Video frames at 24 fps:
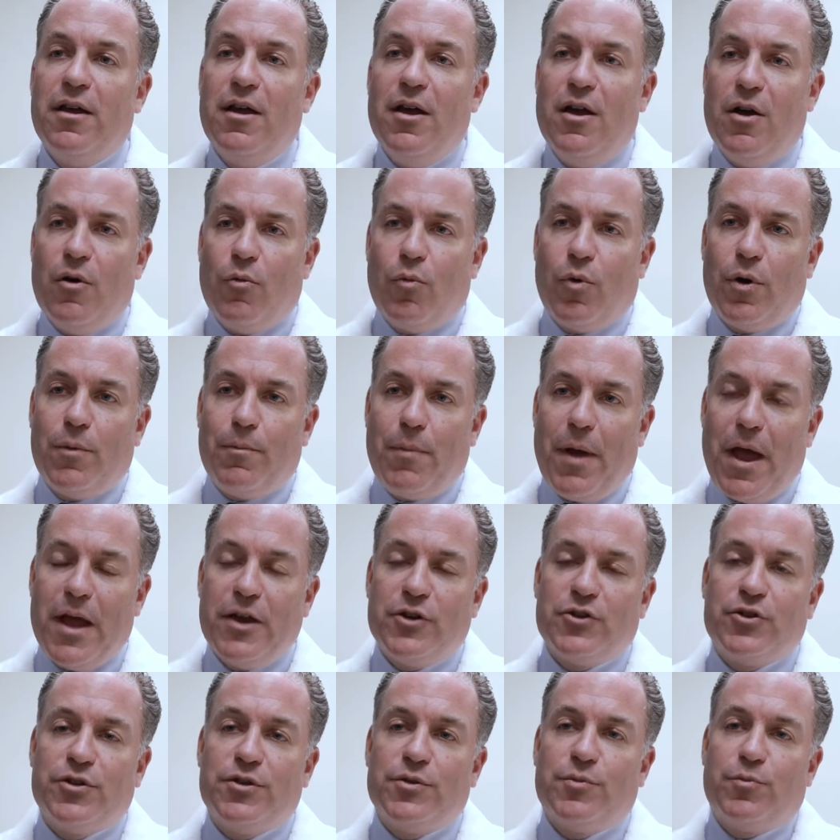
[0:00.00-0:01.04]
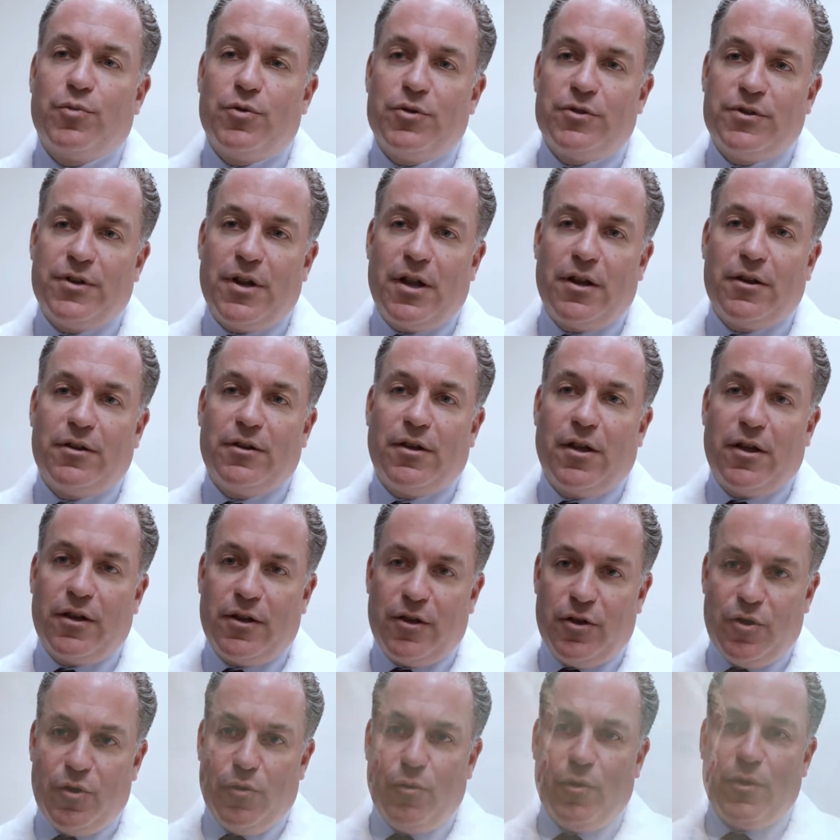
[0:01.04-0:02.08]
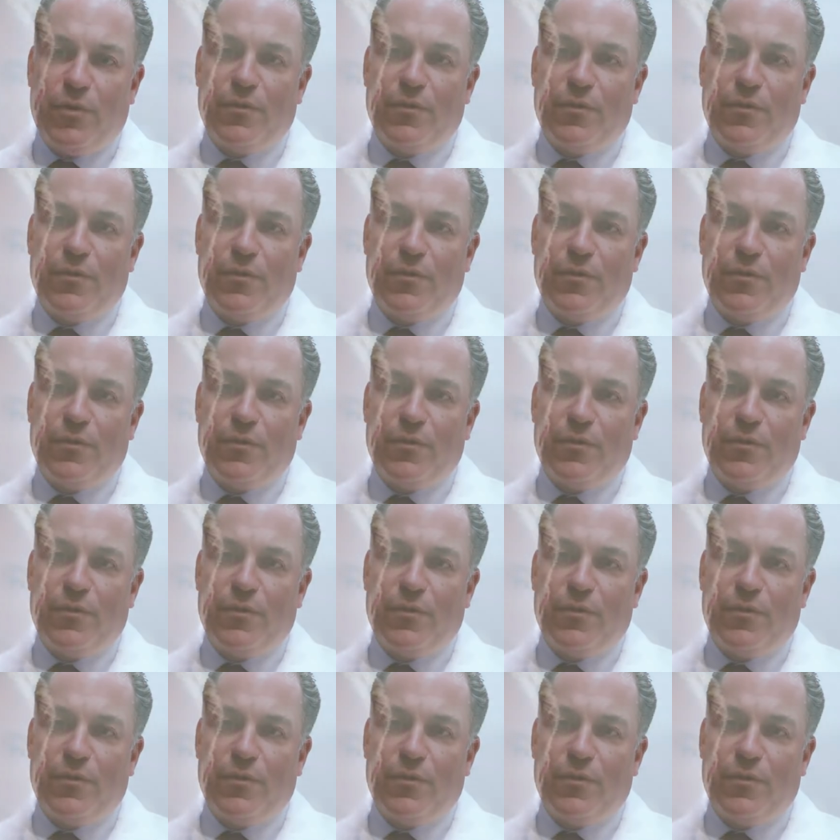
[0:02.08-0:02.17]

of our patients. We have access to clinical